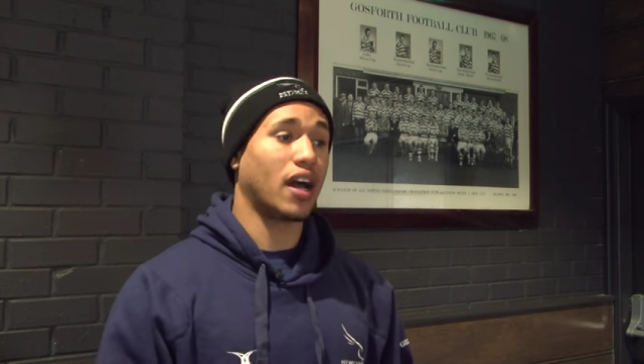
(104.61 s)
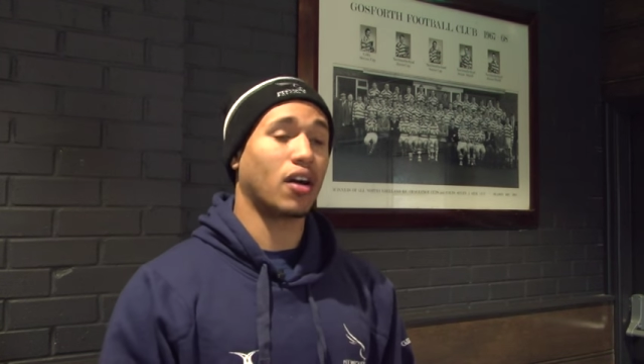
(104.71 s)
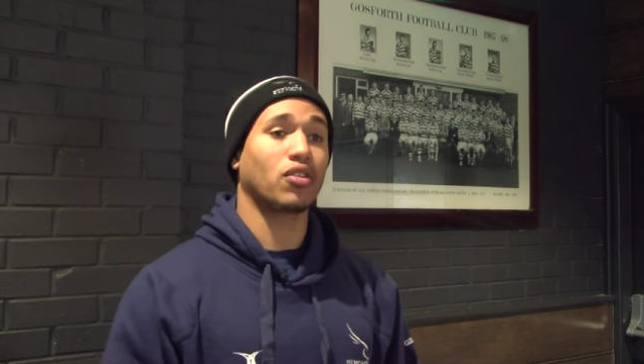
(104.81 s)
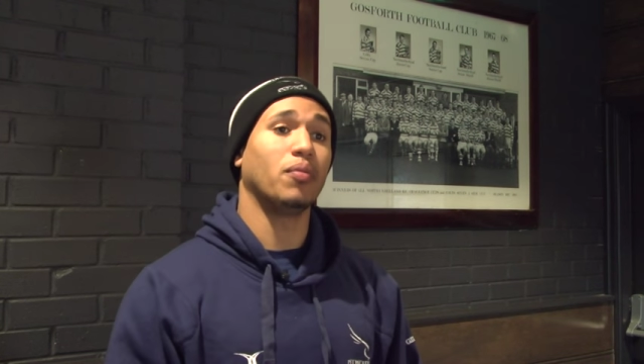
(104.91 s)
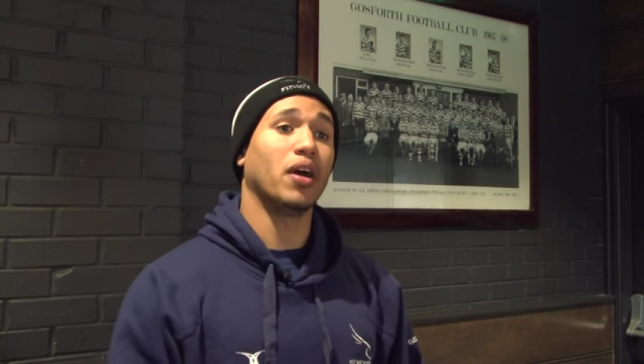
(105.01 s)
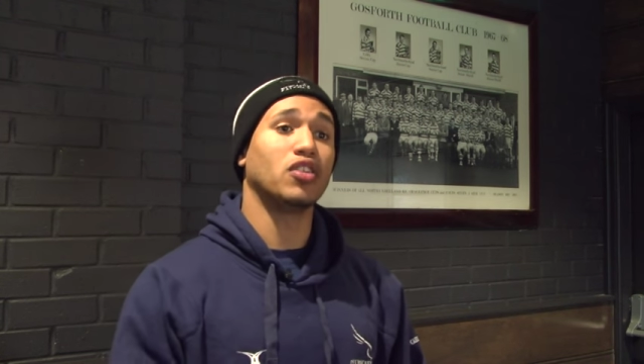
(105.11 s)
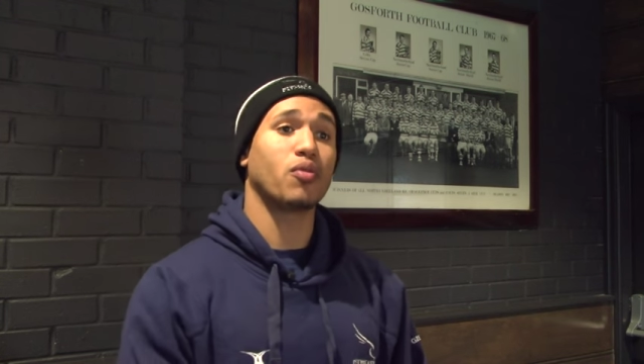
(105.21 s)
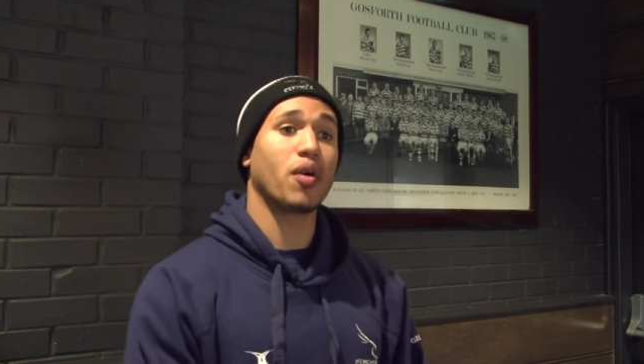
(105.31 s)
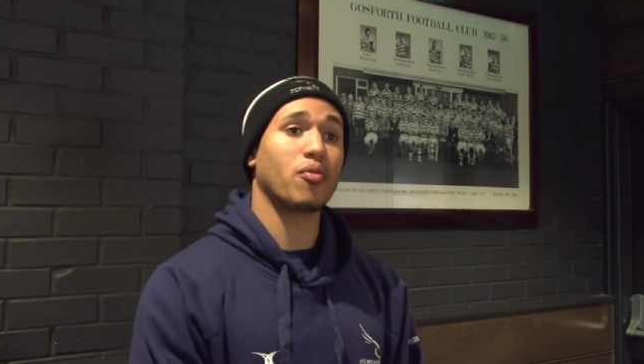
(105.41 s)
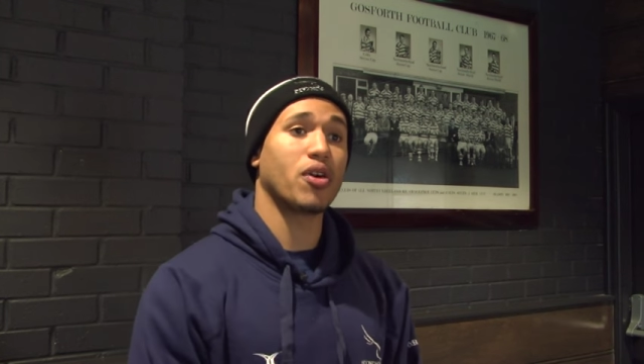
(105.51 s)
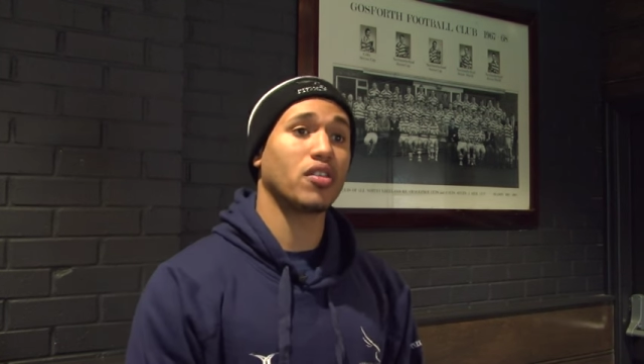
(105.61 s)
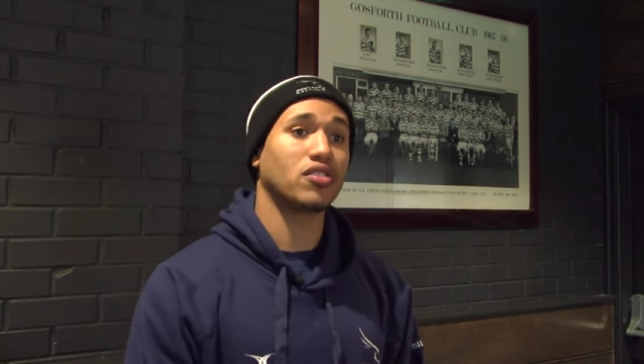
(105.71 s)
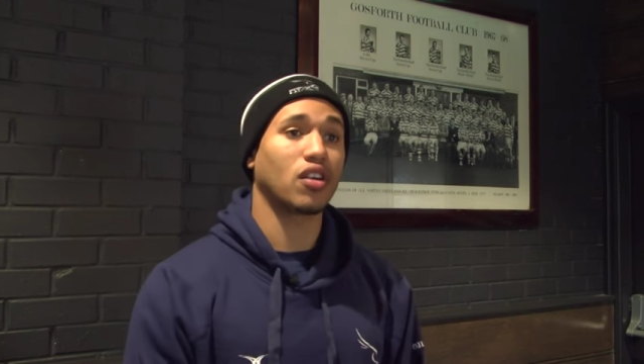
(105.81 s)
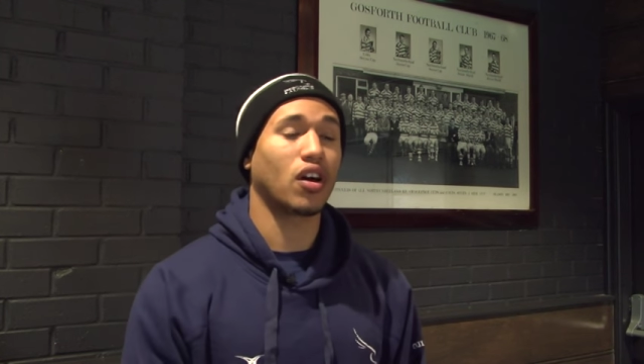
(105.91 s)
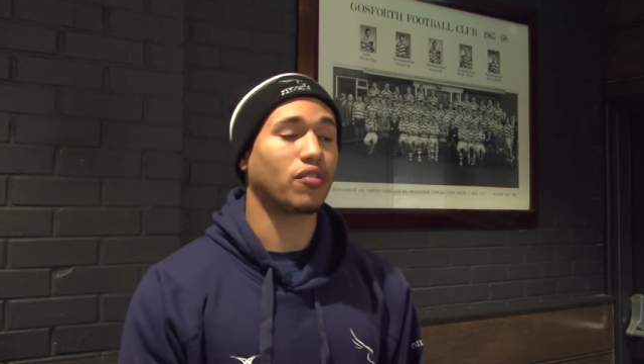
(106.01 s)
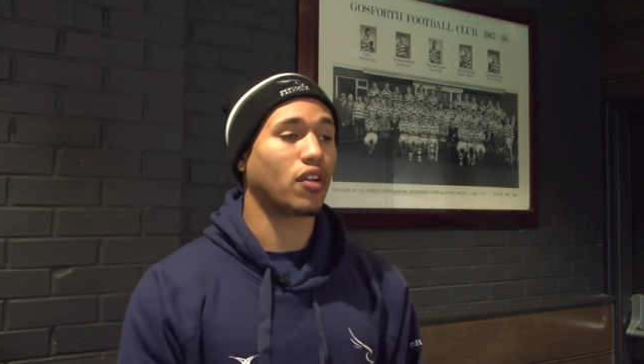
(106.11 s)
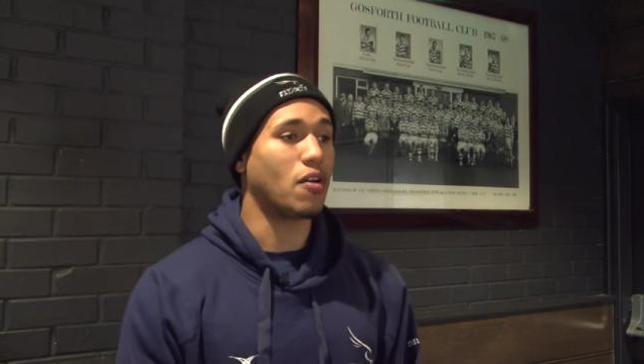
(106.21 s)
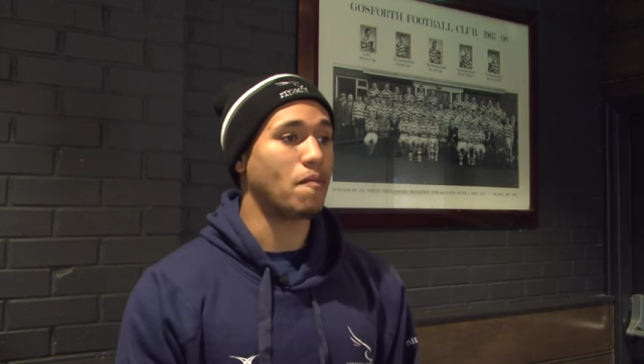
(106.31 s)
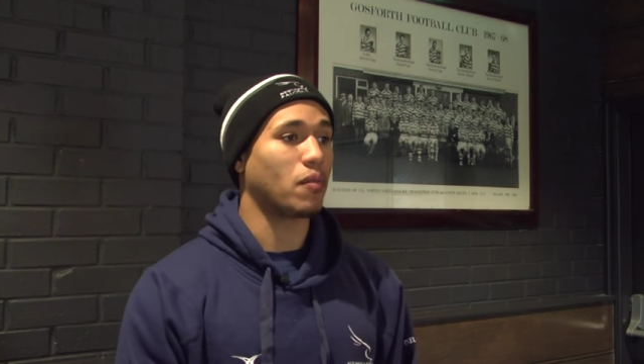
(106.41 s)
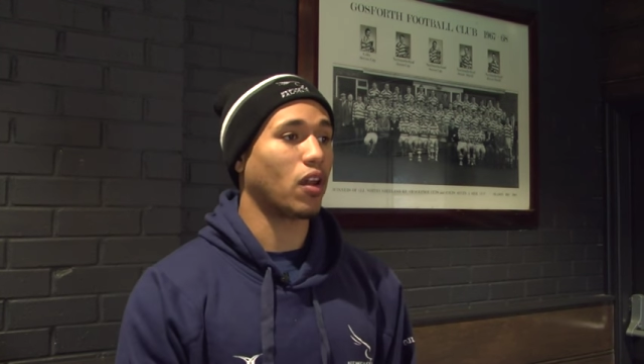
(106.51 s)
now compared to where we were at the start
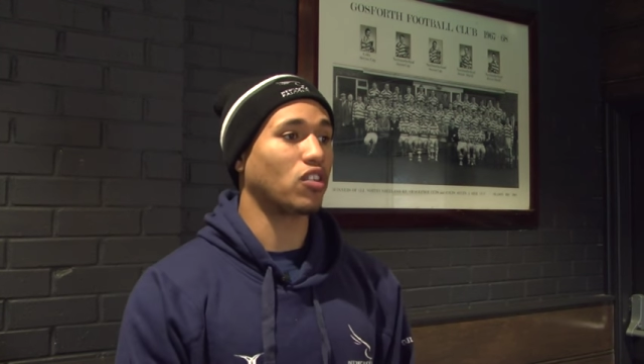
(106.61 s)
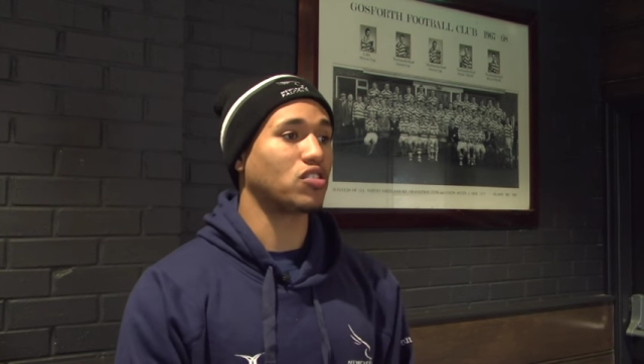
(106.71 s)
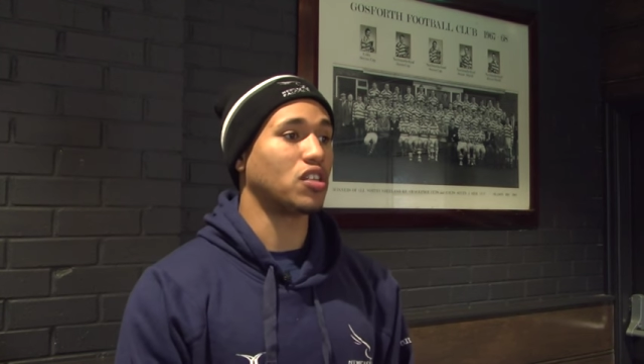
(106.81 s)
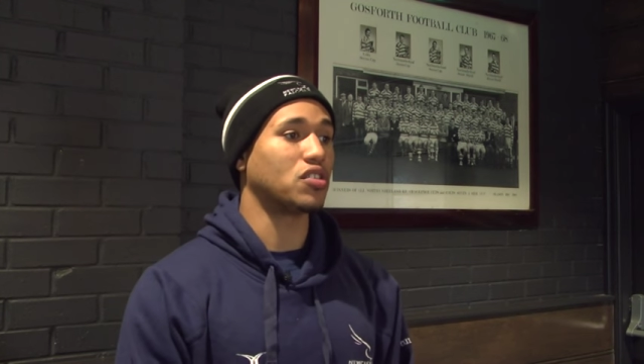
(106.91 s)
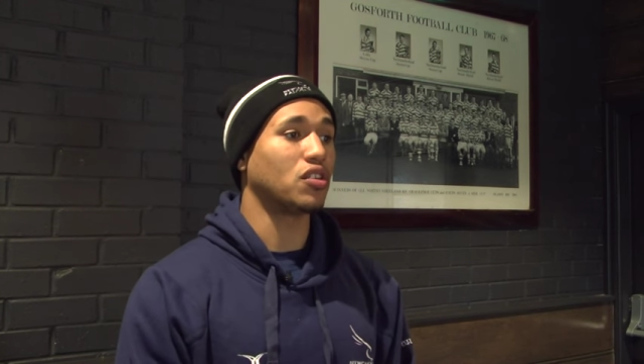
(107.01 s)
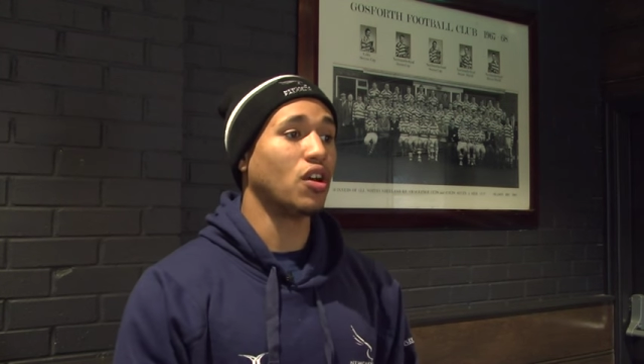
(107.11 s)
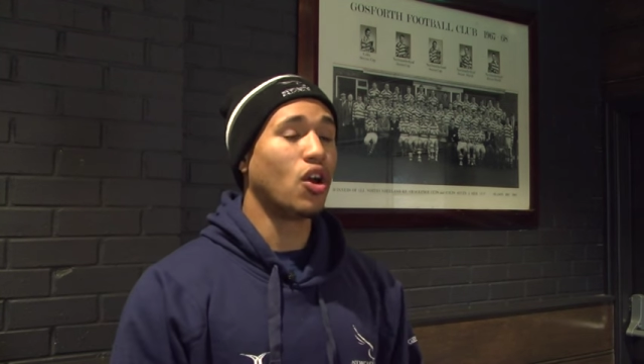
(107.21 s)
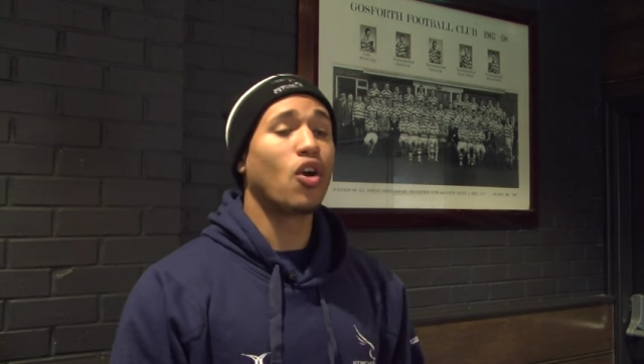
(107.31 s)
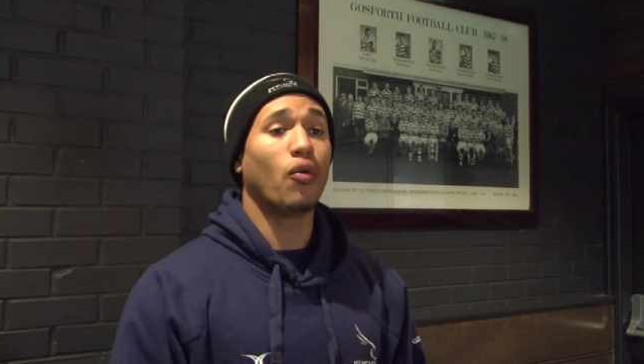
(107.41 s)
of last season,